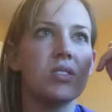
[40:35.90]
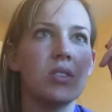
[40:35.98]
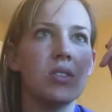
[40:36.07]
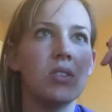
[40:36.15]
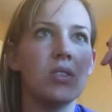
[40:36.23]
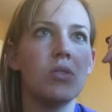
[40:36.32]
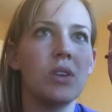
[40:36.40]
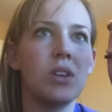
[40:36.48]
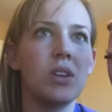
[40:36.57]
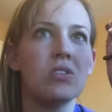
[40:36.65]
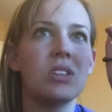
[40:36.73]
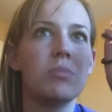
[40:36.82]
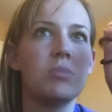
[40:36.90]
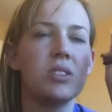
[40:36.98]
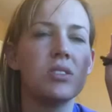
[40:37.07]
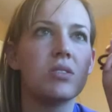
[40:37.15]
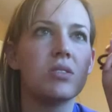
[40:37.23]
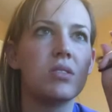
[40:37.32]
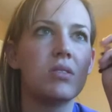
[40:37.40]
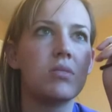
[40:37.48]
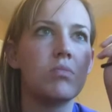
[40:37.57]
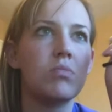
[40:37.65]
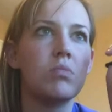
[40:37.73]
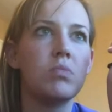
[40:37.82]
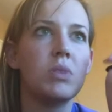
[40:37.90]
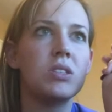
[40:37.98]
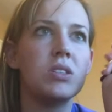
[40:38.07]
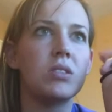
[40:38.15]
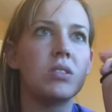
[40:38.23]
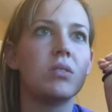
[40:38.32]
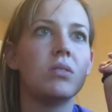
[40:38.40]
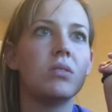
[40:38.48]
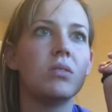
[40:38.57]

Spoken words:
the intercept is B0.